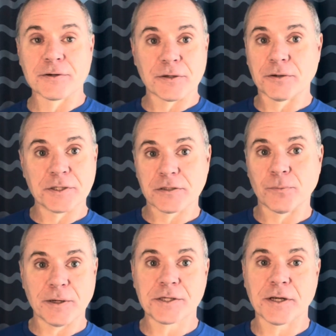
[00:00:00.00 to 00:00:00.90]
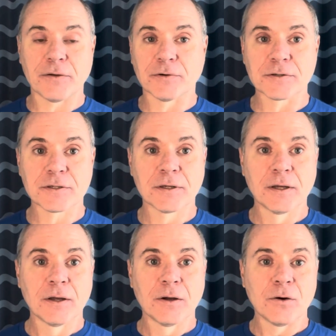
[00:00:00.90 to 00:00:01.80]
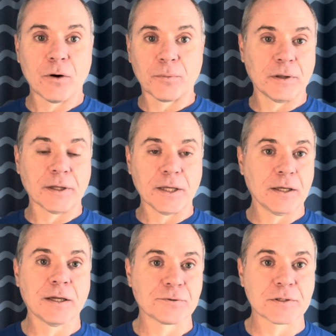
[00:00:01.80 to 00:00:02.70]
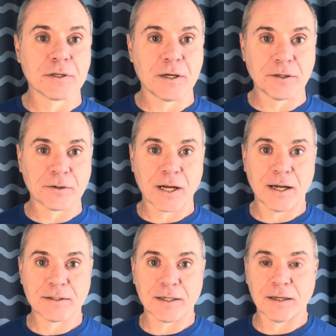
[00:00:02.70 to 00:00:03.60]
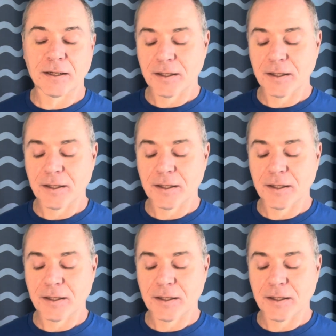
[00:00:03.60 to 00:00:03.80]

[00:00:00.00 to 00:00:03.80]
are just wet shavers who are really interested in your content.